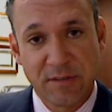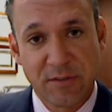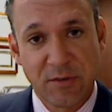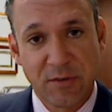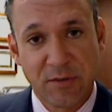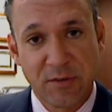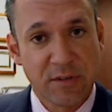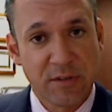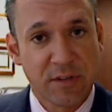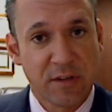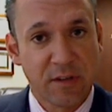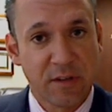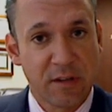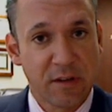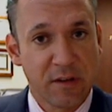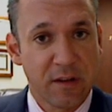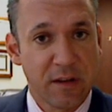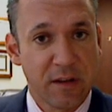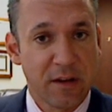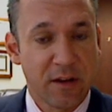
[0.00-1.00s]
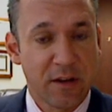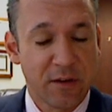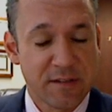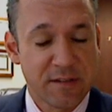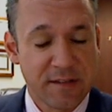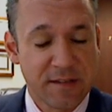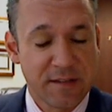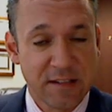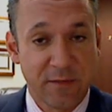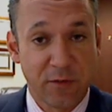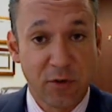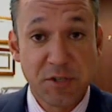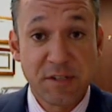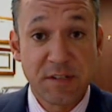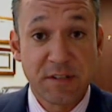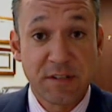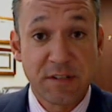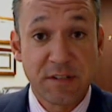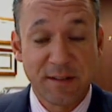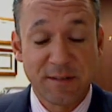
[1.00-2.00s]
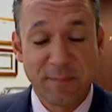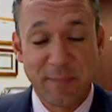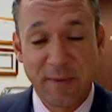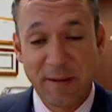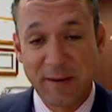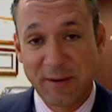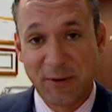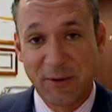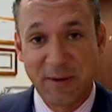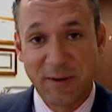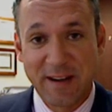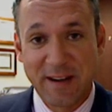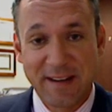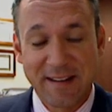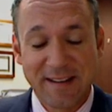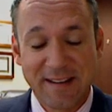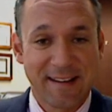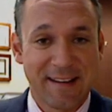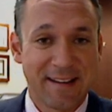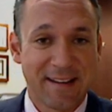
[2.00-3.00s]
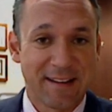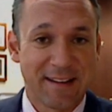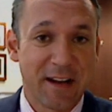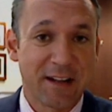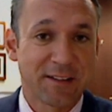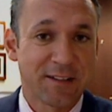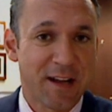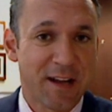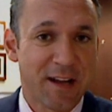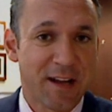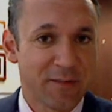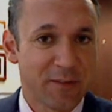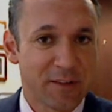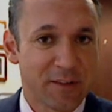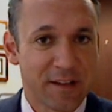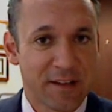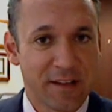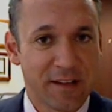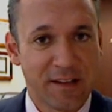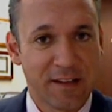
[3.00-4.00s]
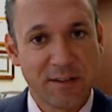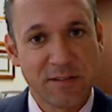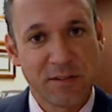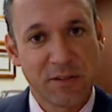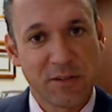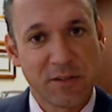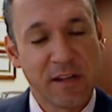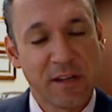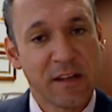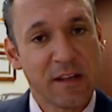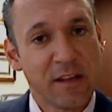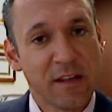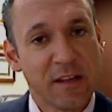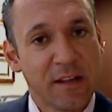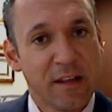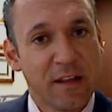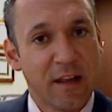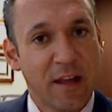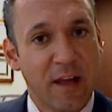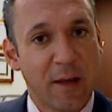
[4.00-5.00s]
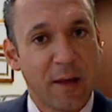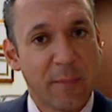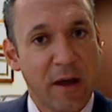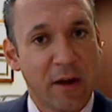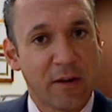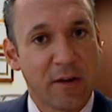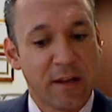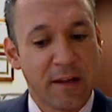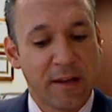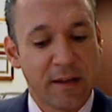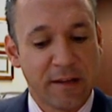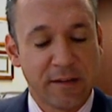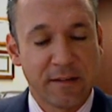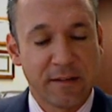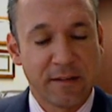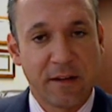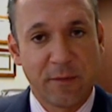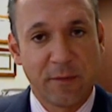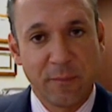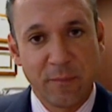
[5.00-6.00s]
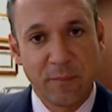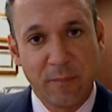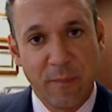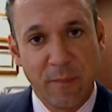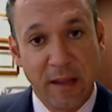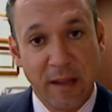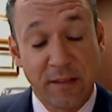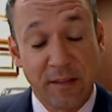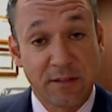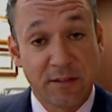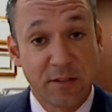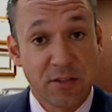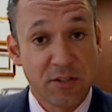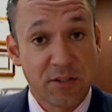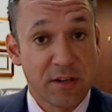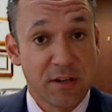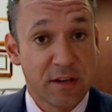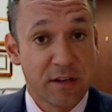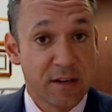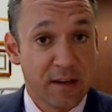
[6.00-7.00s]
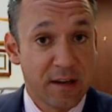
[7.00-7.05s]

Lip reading: And so there's, it's a sense of urgency that's being created, and a lot of talk of it in the industry about, making the decision